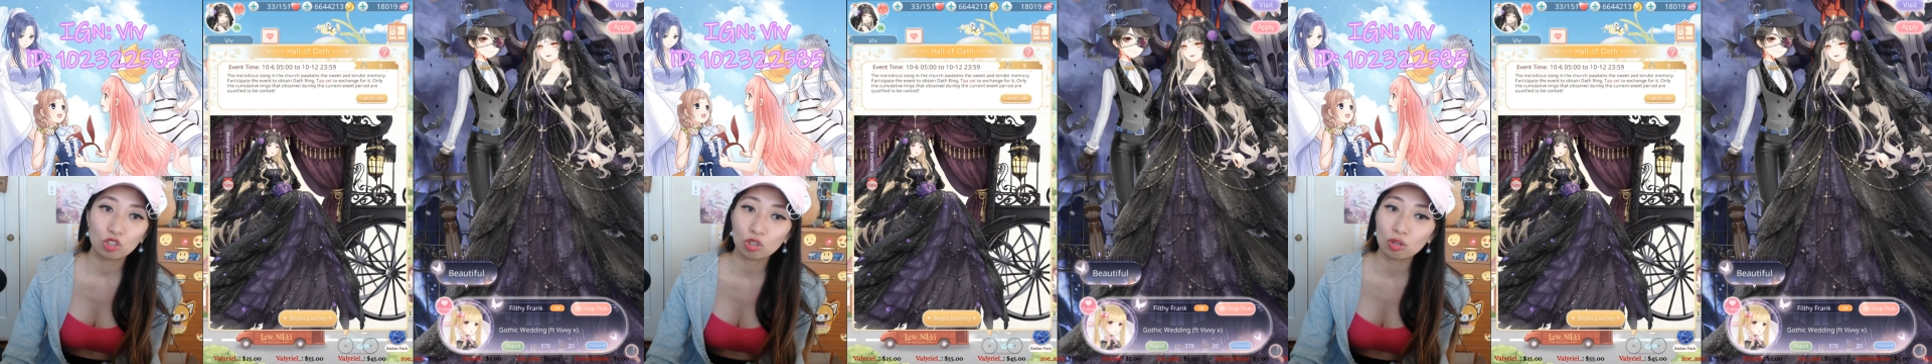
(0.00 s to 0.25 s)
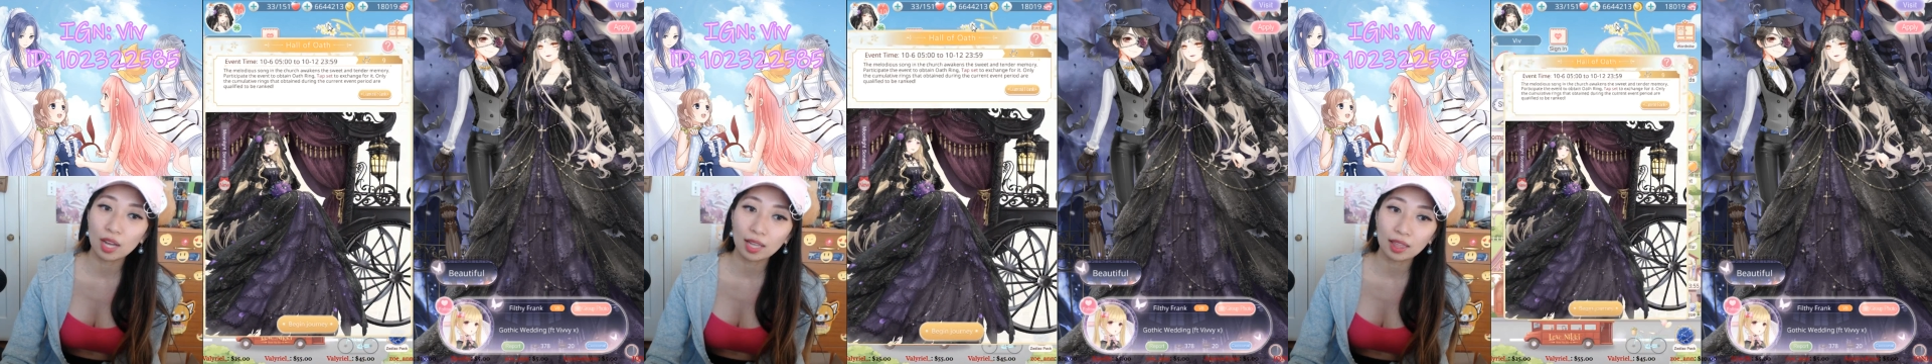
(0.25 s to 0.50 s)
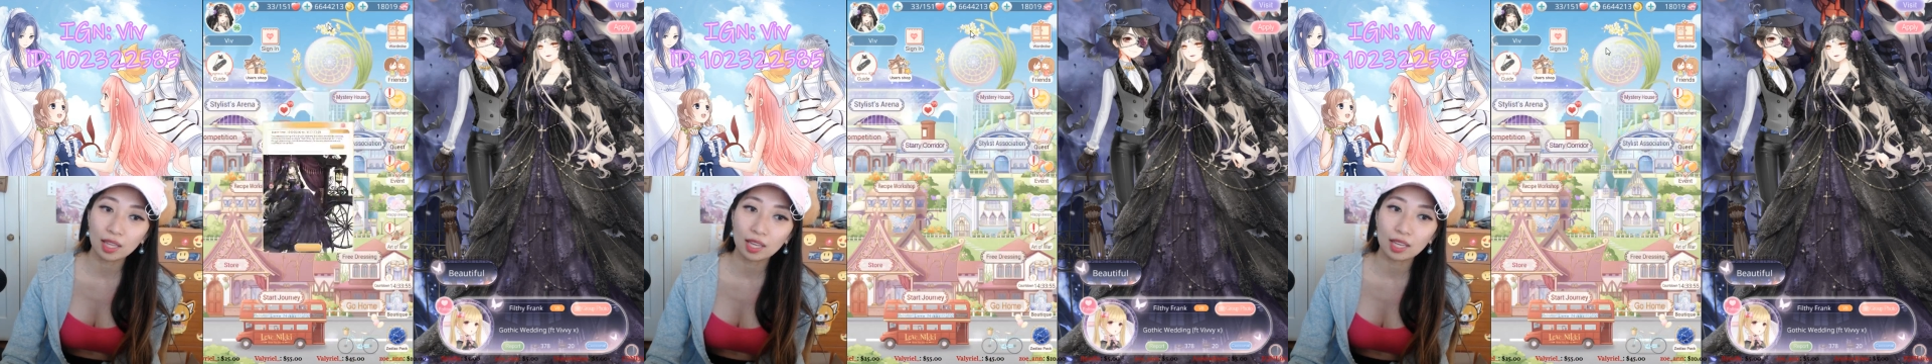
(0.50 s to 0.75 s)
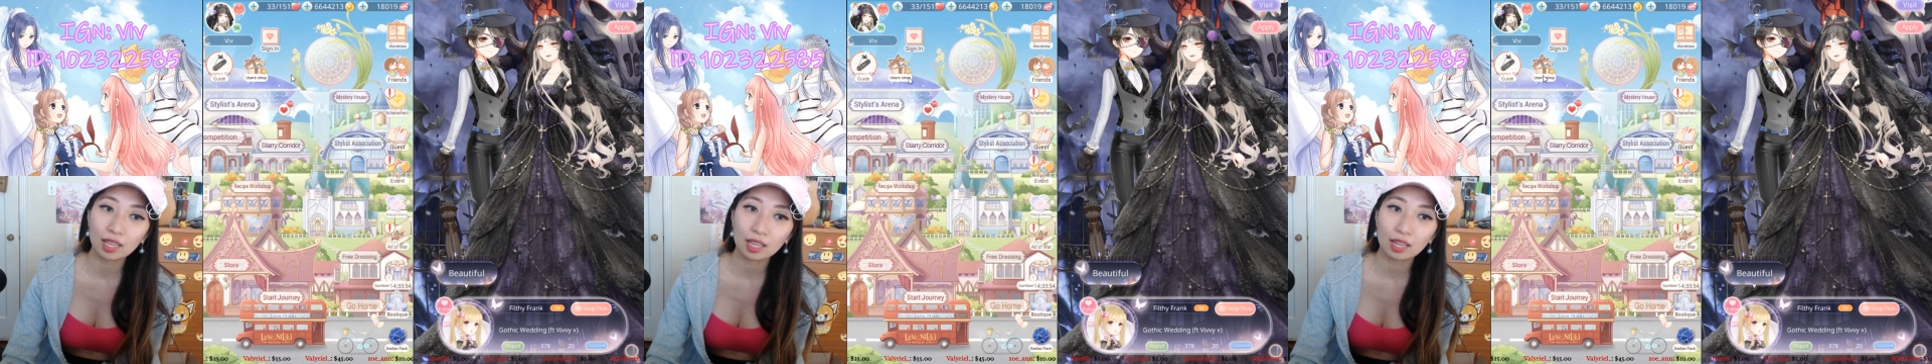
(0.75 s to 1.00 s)
do not
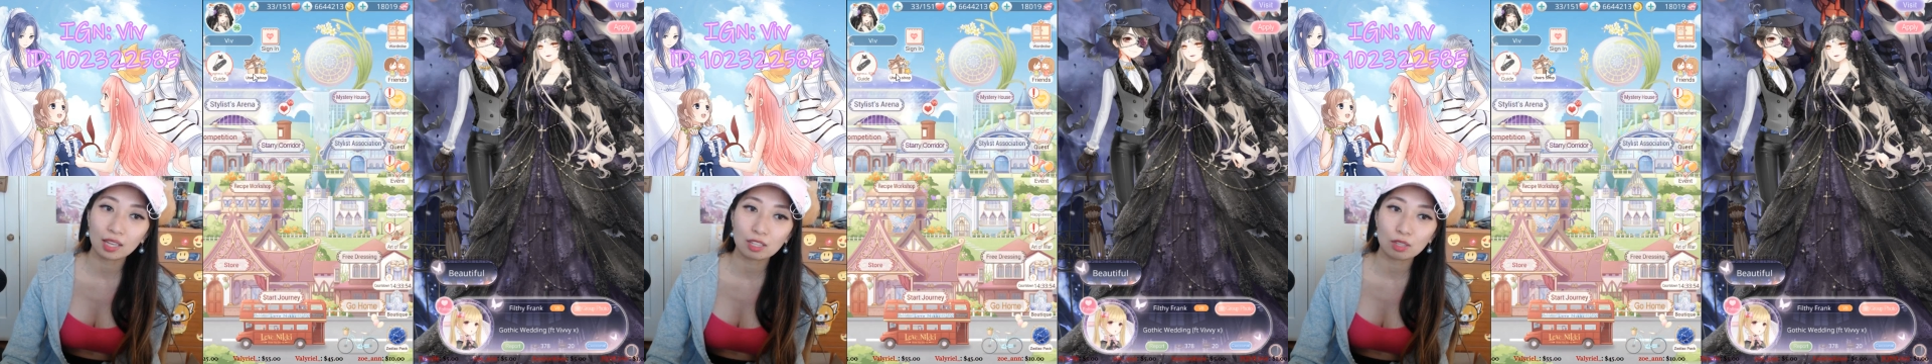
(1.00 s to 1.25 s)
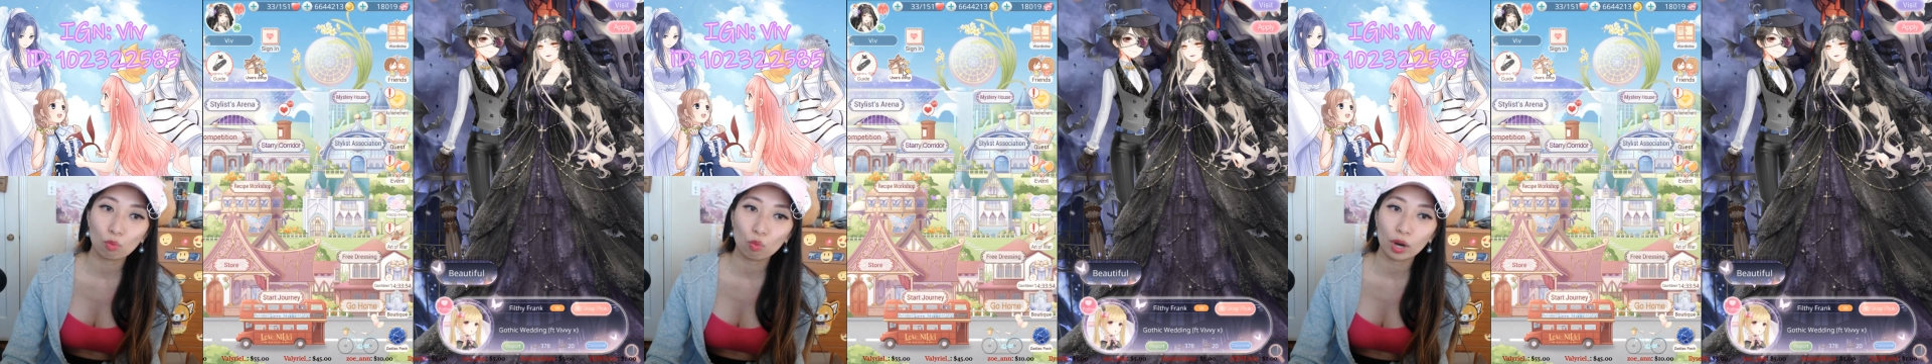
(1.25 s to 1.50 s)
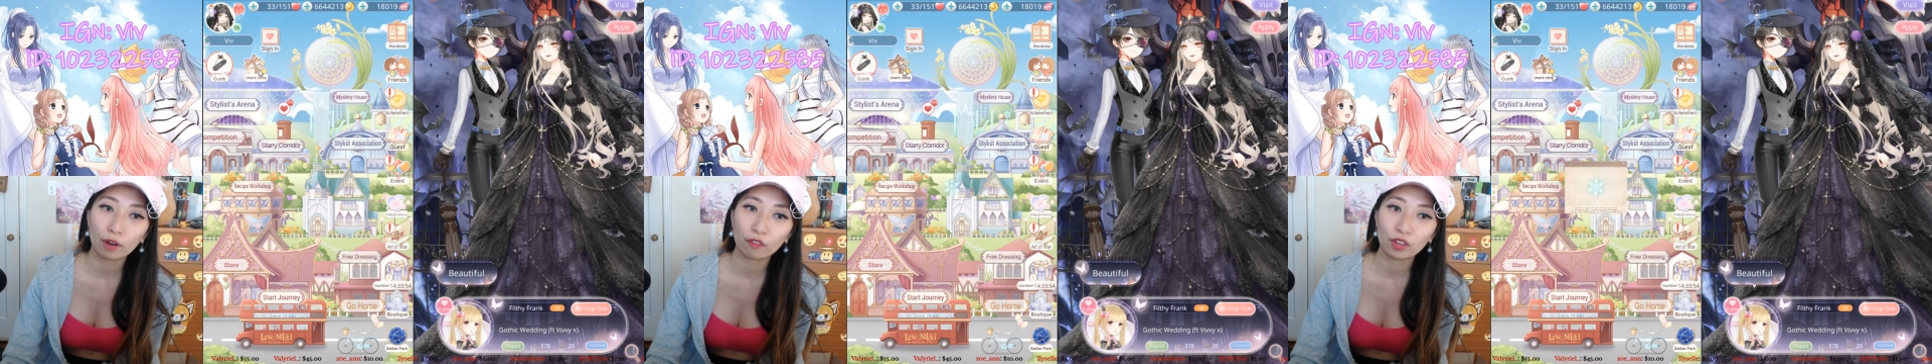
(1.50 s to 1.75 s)
think it's worth